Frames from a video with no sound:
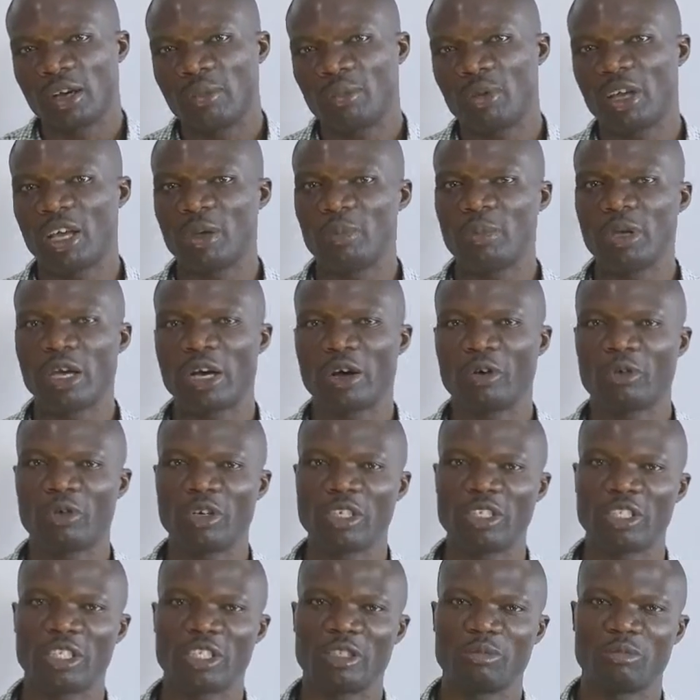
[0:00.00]
Maybe a
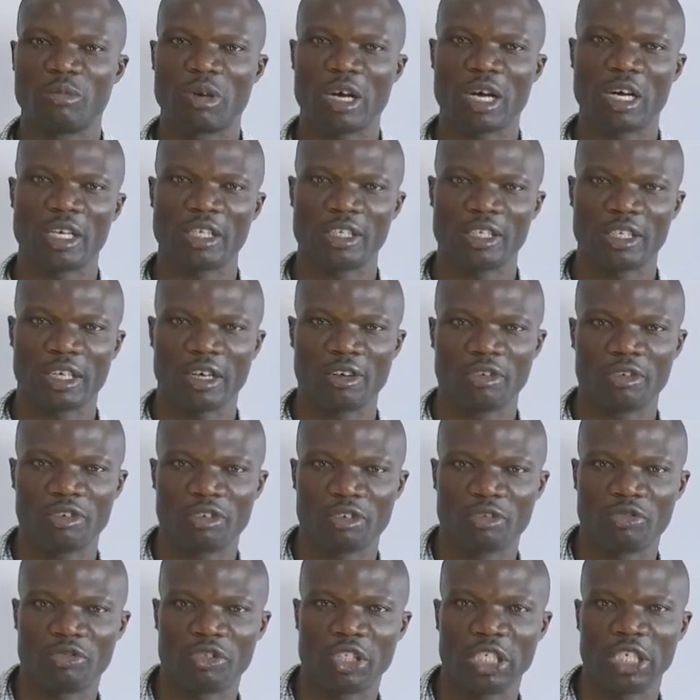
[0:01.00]
quiz is marked out
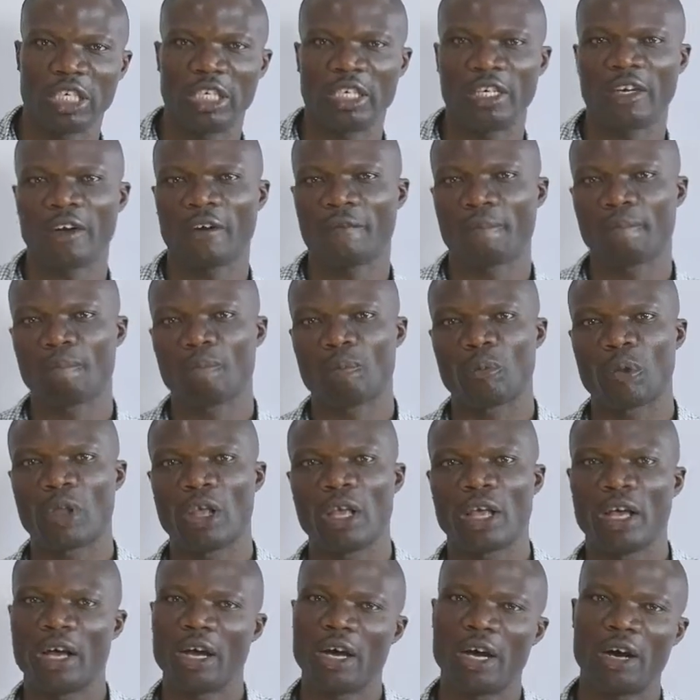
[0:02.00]
of 10,
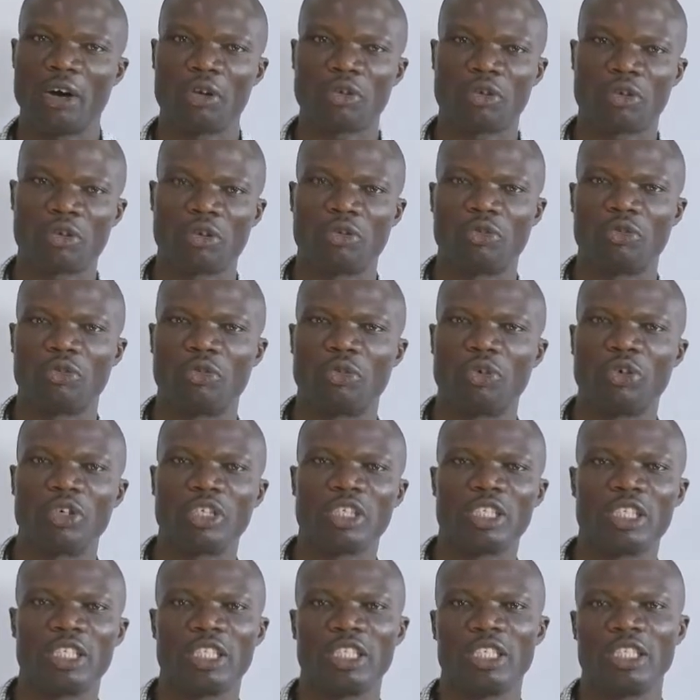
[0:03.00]
out of
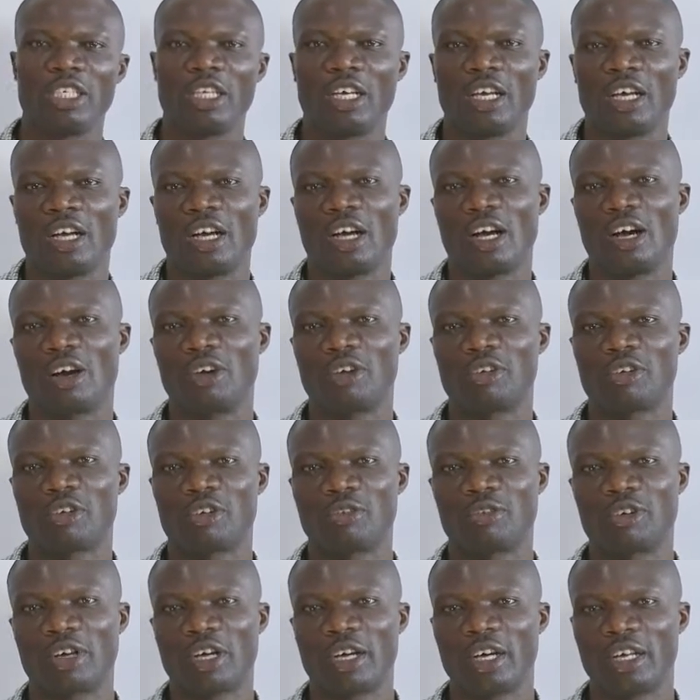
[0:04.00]
40, out
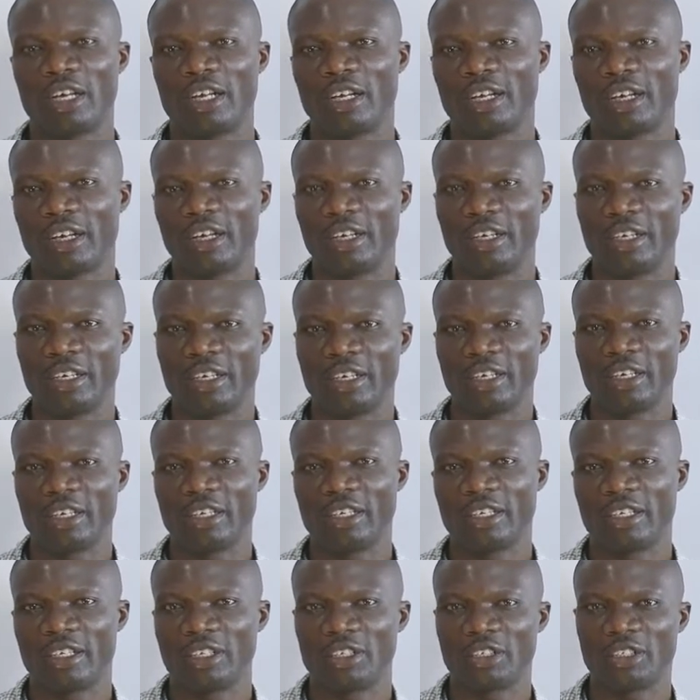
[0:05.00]
of 100.
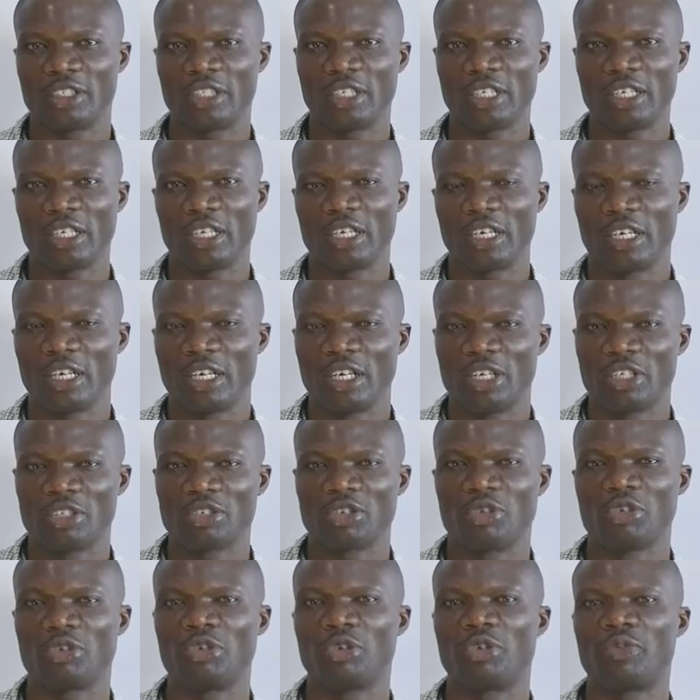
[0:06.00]
You see?
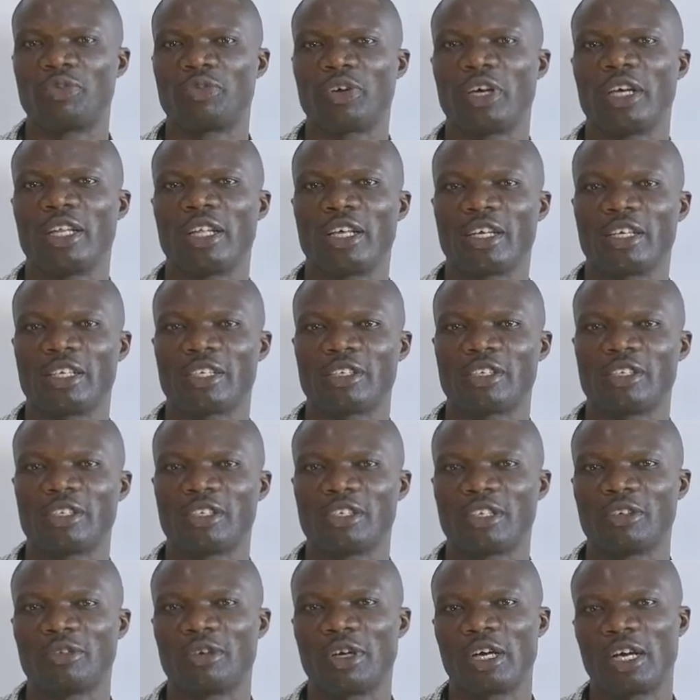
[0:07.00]
So you'll find that
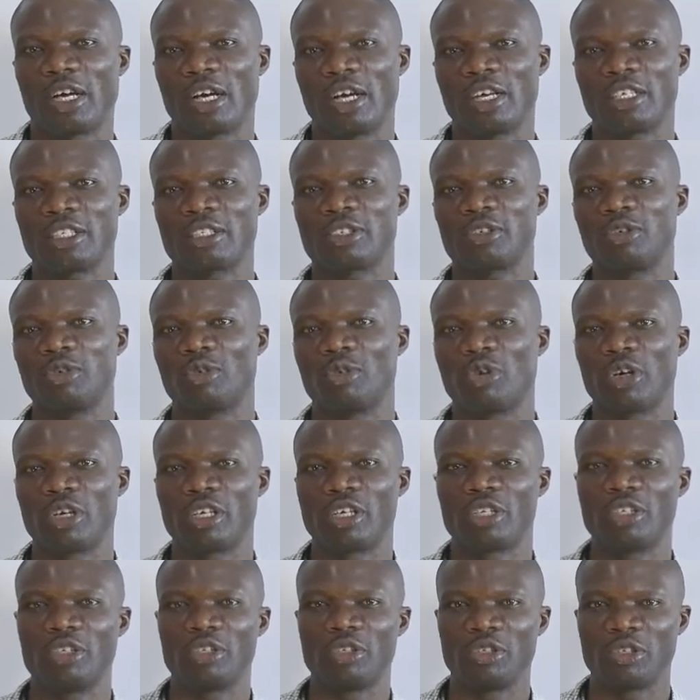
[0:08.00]
if I ask you
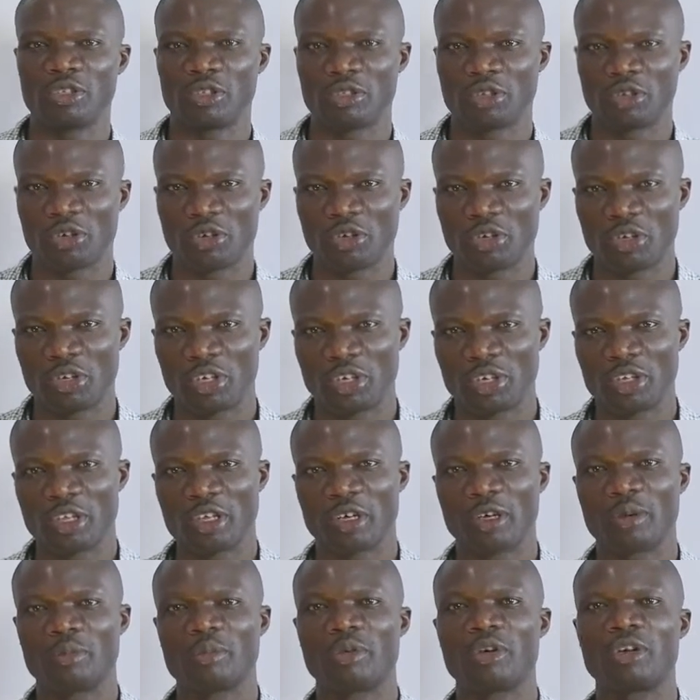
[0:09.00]
what did you score in
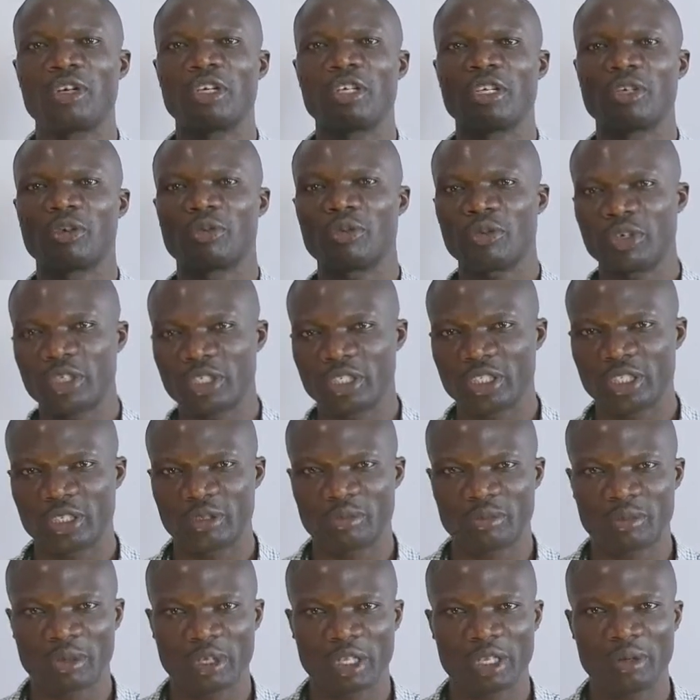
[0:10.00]
the morning quiz
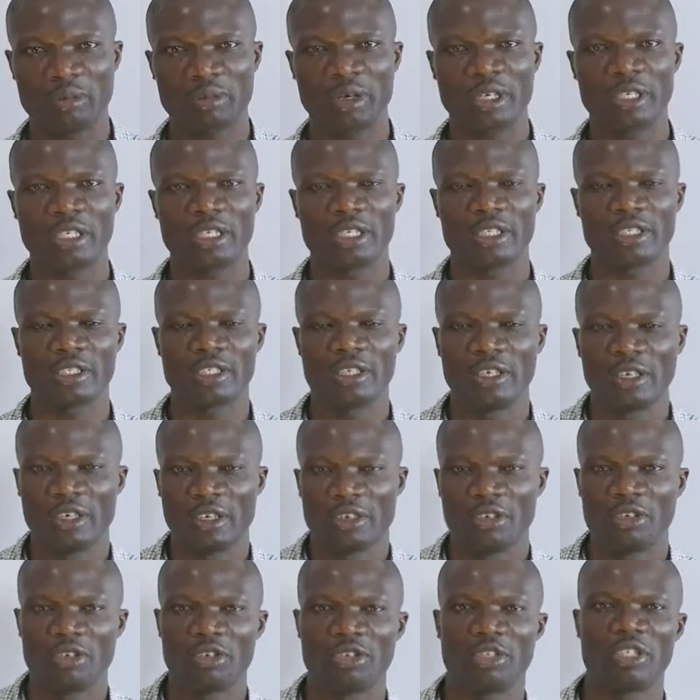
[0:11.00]
in mathematics,
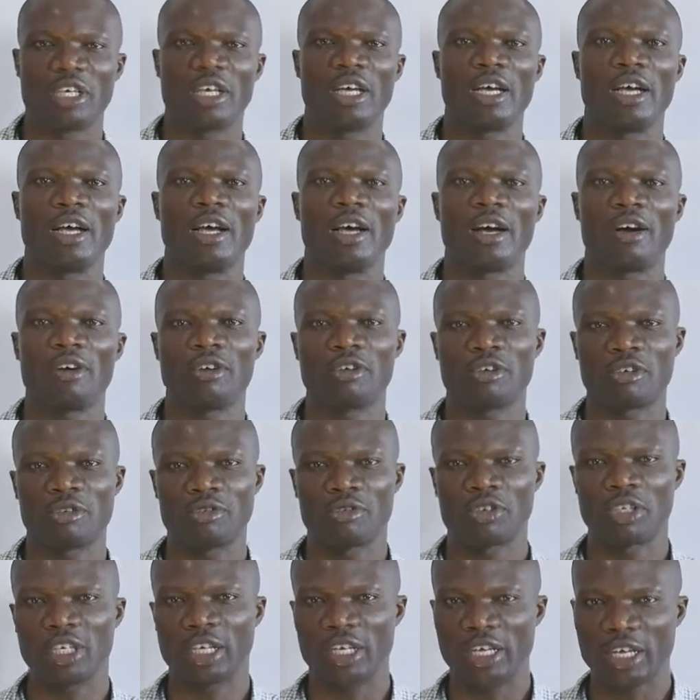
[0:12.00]
you say out
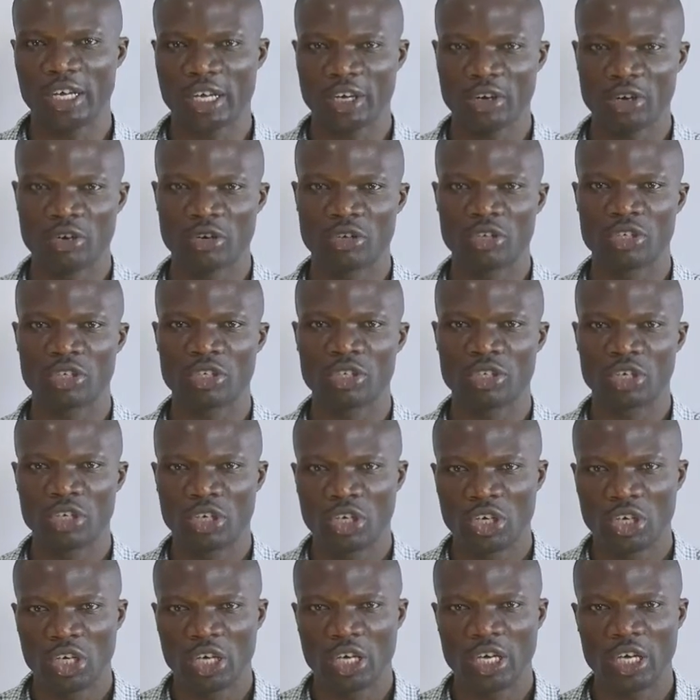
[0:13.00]
of 10 I got
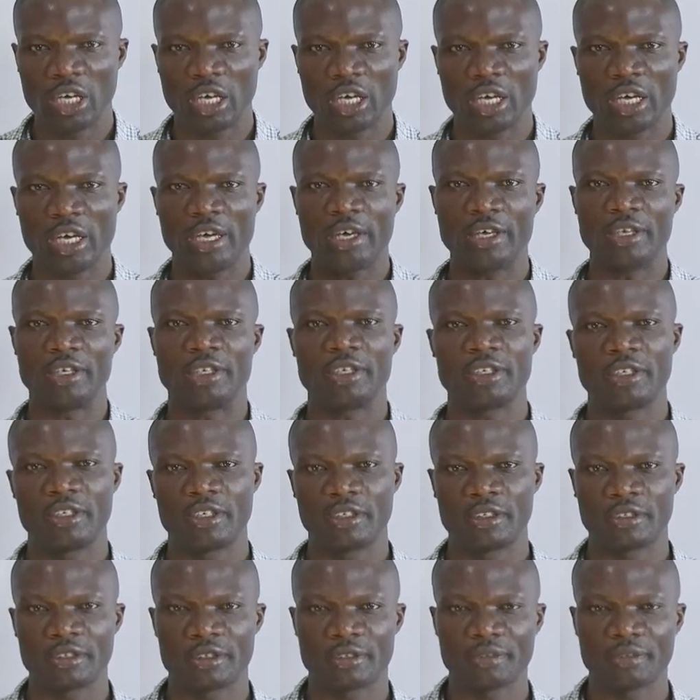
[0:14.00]
8.